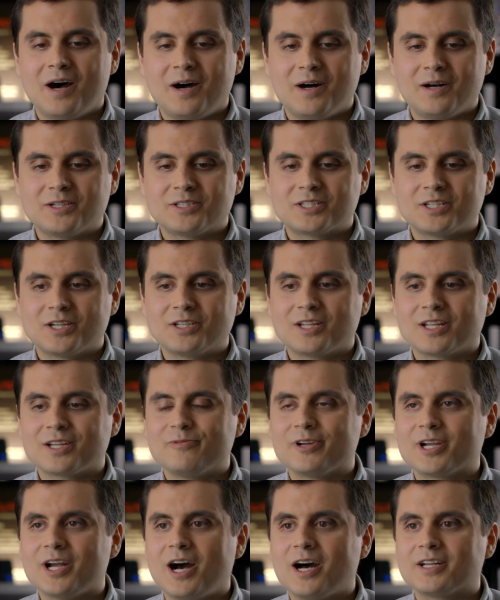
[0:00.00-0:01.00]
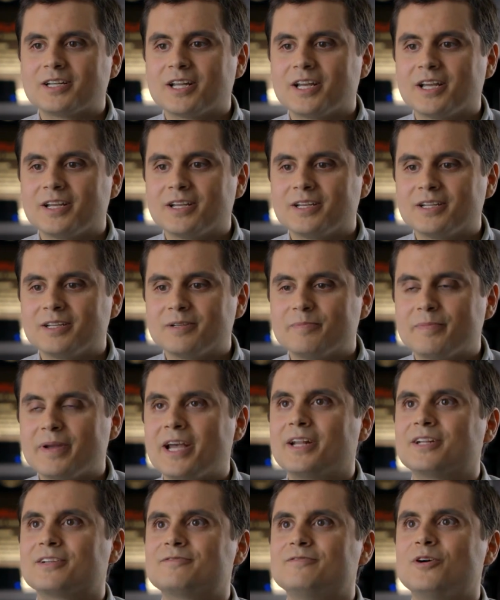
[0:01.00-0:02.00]
Uh, suddenly we got a
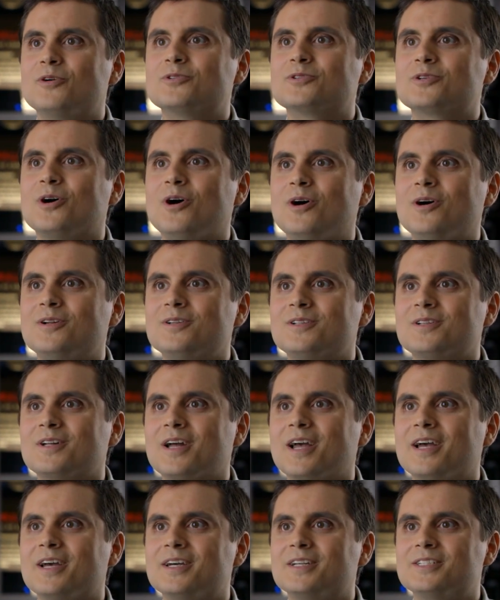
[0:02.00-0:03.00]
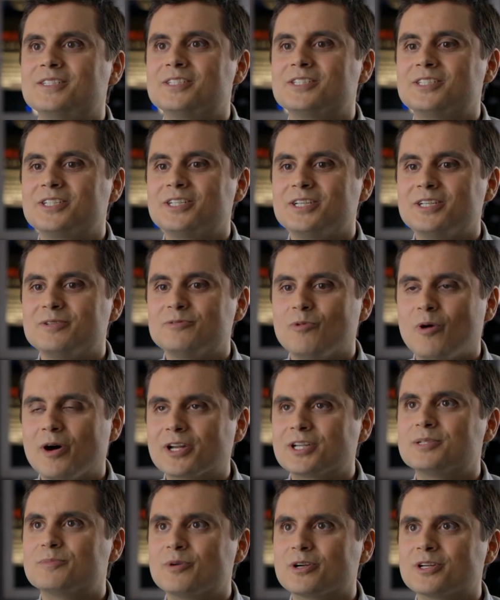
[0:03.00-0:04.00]
panic phone call and he
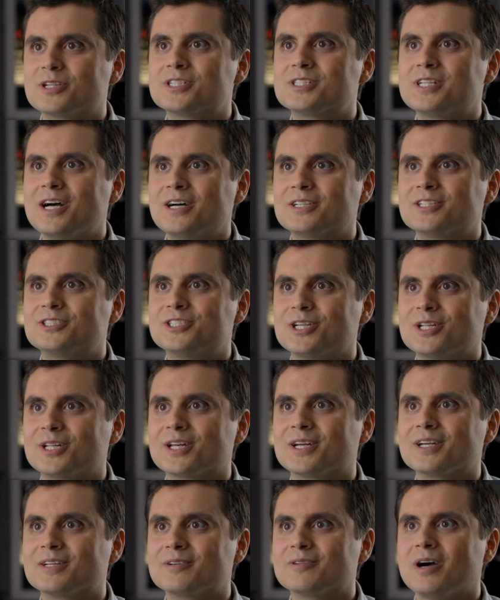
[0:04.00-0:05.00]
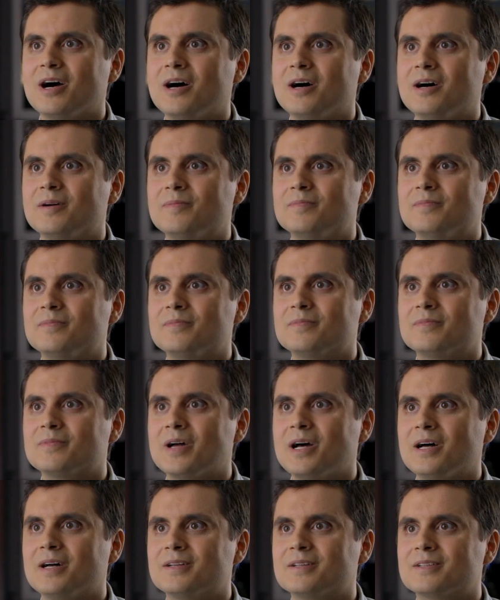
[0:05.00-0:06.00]
wanted to bring us down to Chile
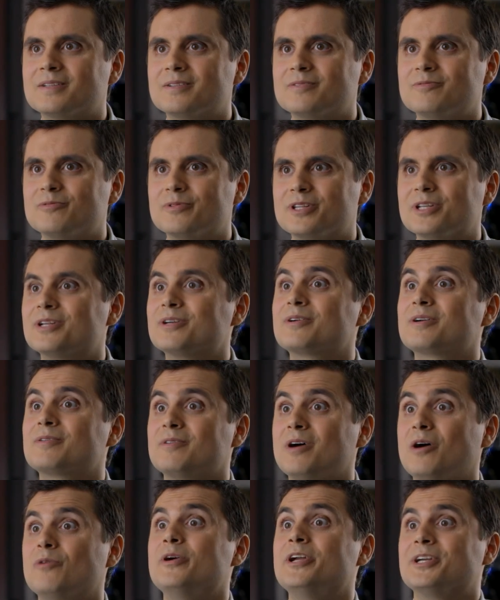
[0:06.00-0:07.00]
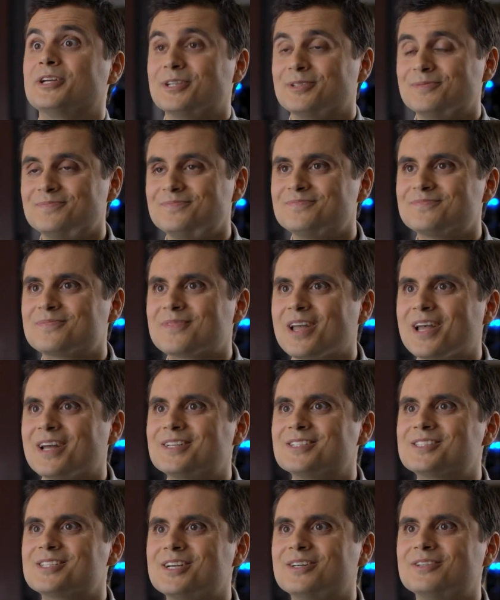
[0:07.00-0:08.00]
um, uh, within a, a, week.
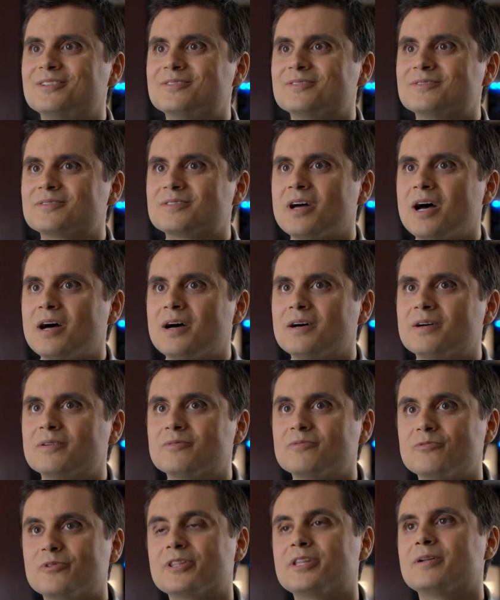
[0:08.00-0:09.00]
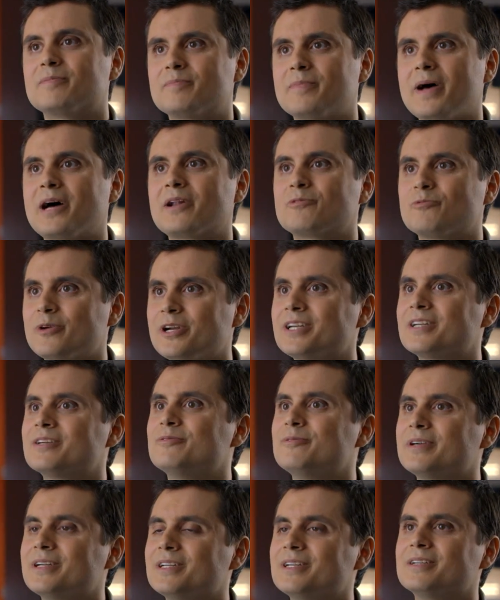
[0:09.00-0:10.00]
And so uh, within about a
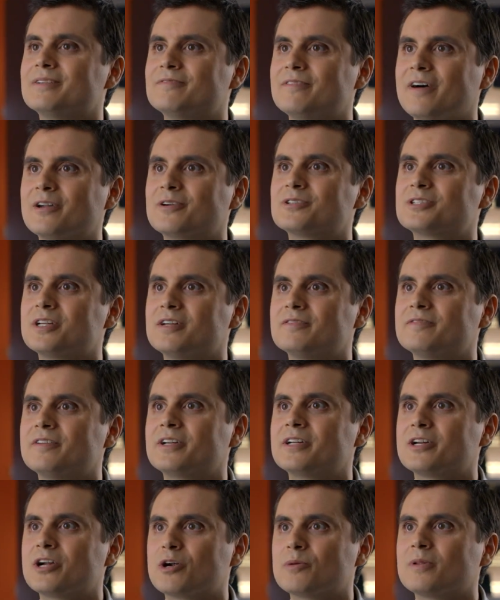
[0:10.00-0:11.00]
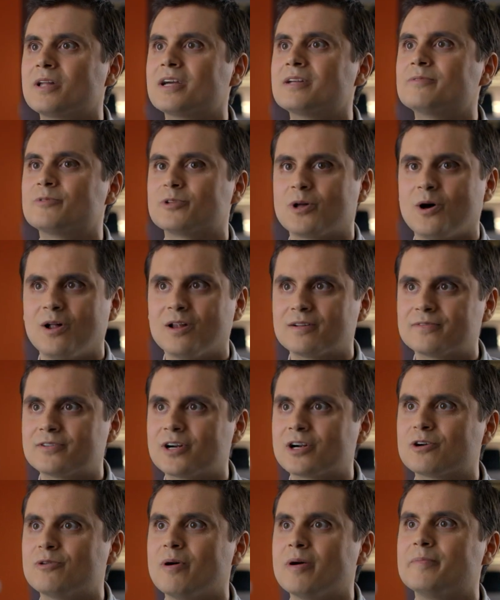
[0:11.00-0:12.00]
week we found ourselves on an airplane with all of
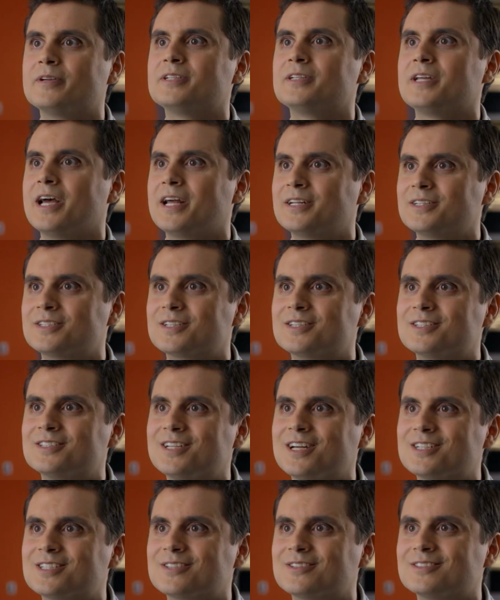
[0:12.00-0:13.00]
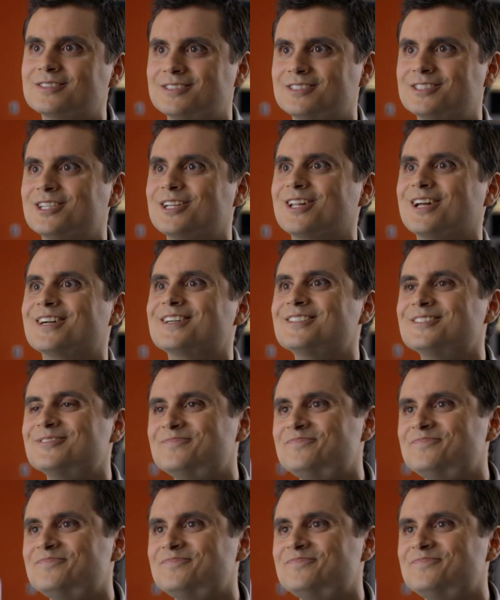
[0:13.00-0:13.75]
our equipment heading to the desert in Chile.